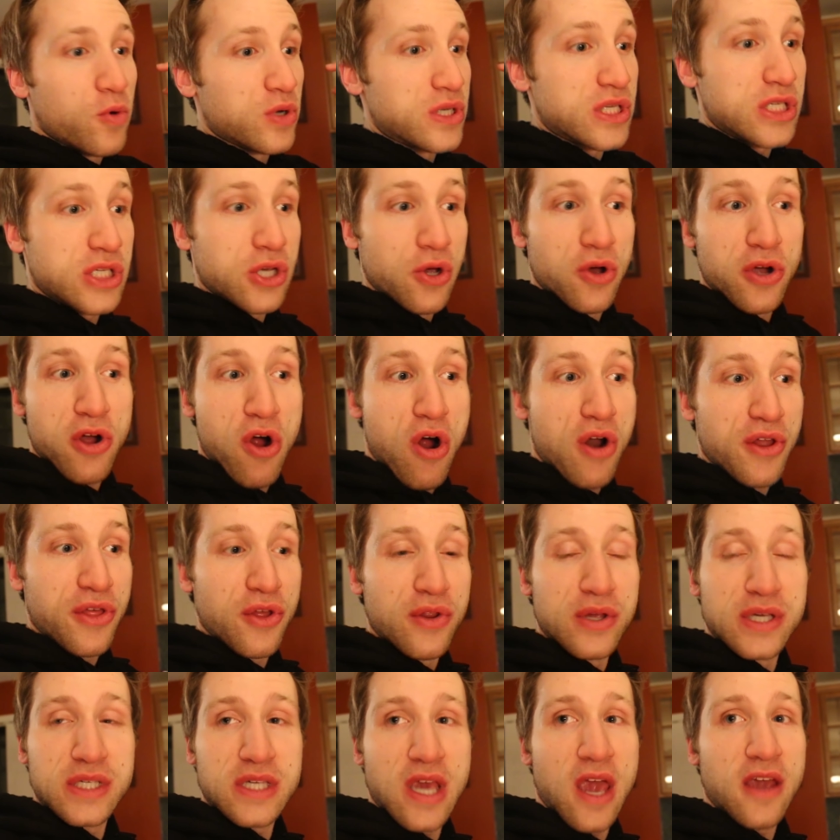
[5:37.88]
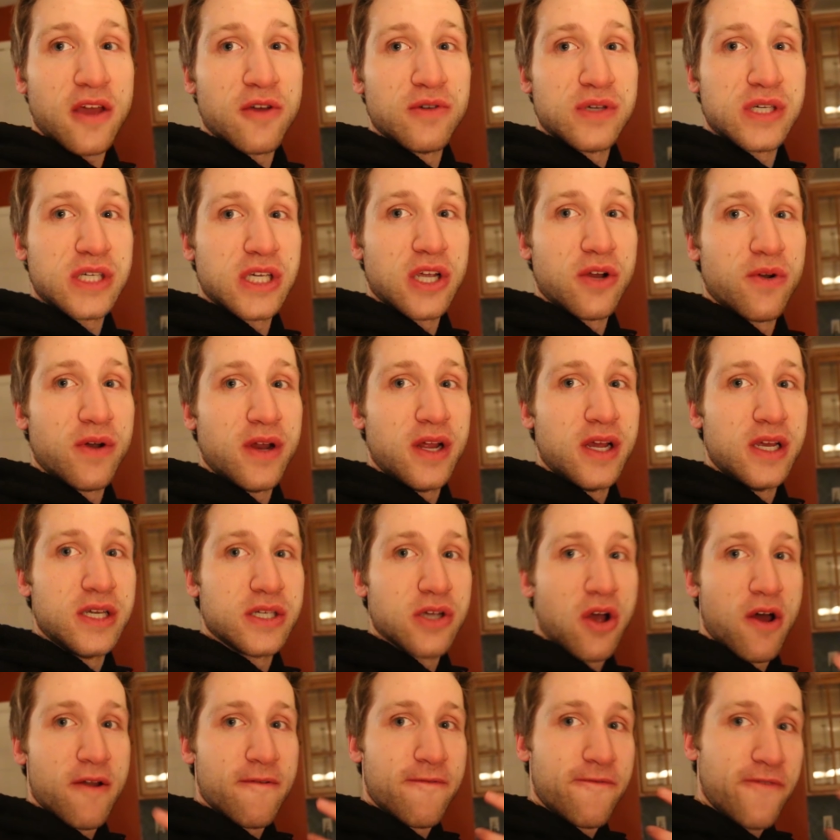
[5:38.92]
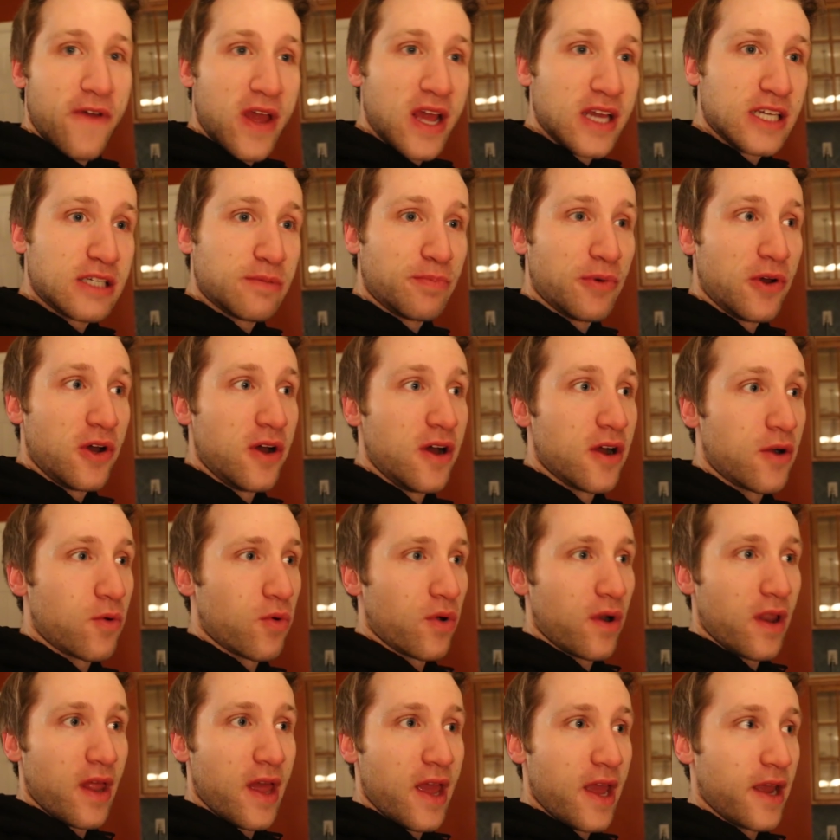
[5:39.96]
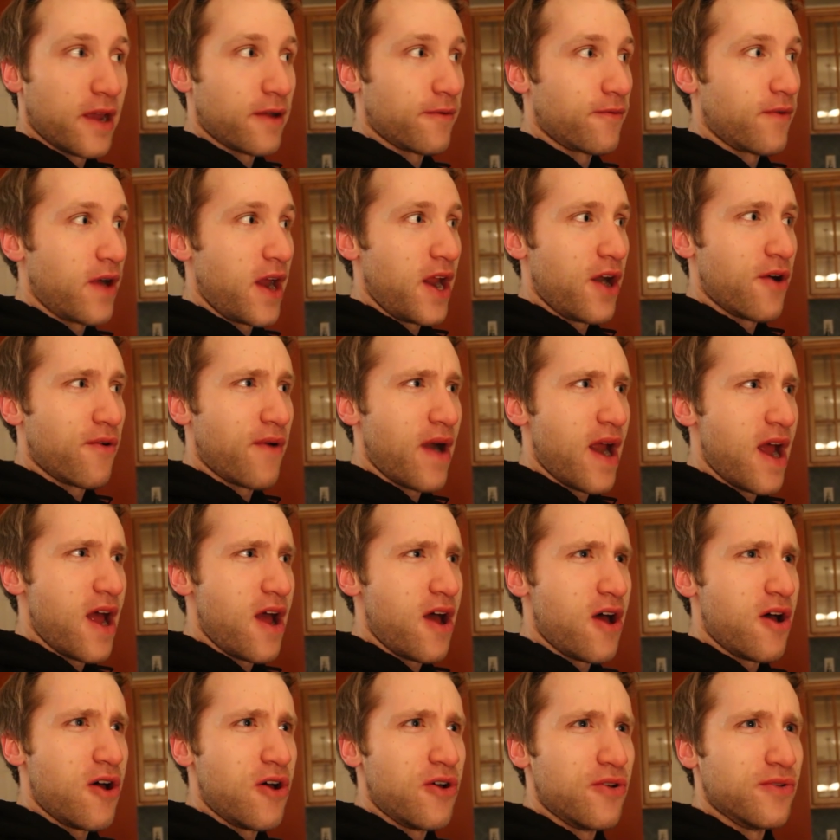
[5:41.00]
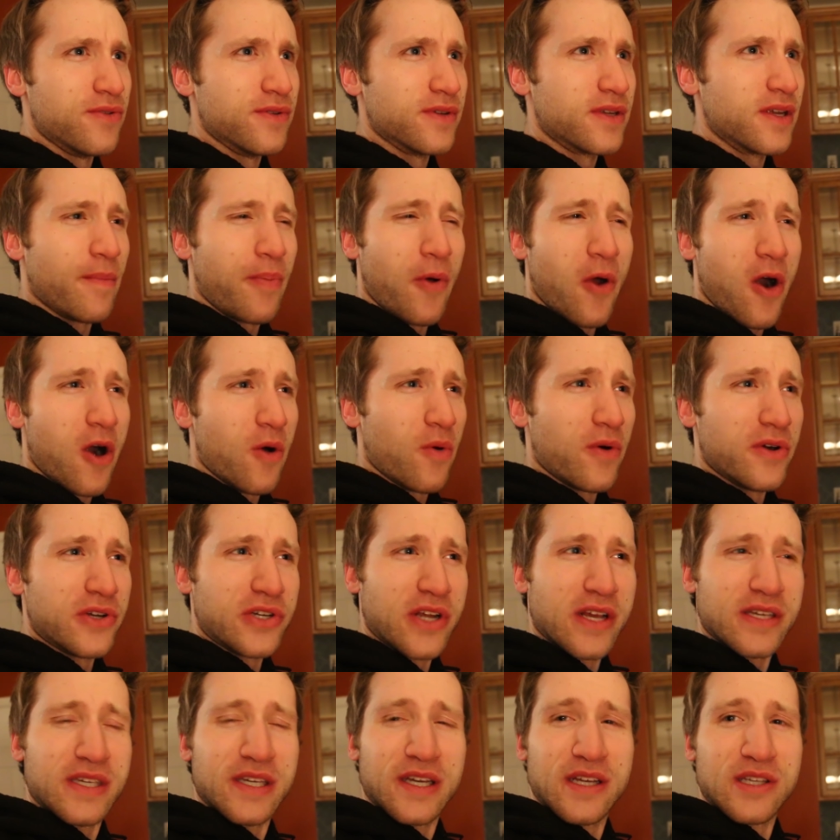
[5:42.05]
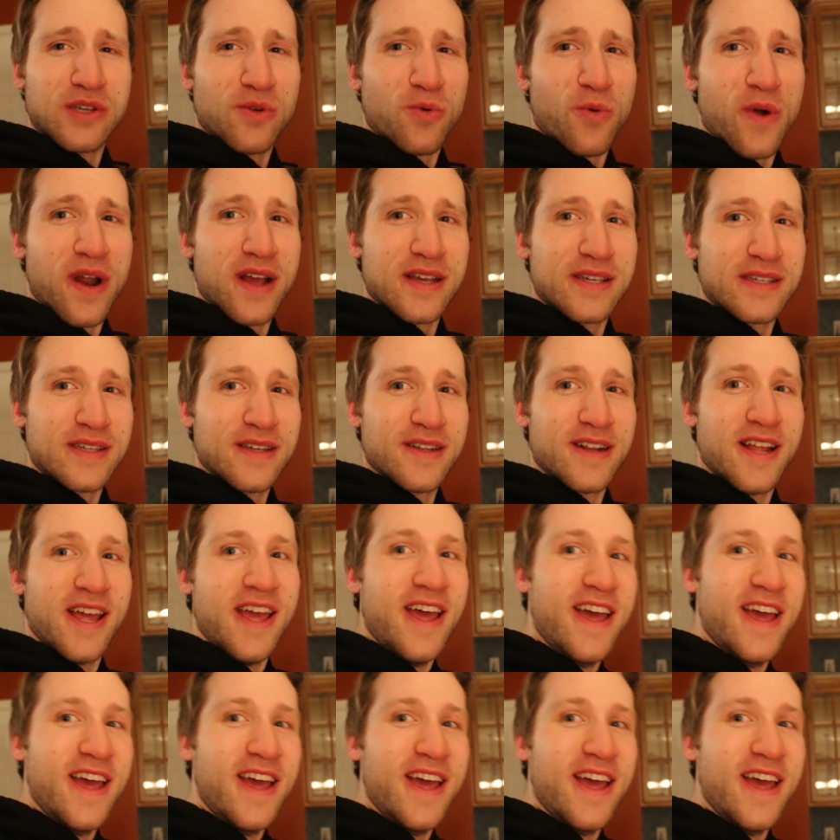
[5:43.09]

We're still going through the Psycho series on Facebook. We're like right around the part where Jesse gets arrested.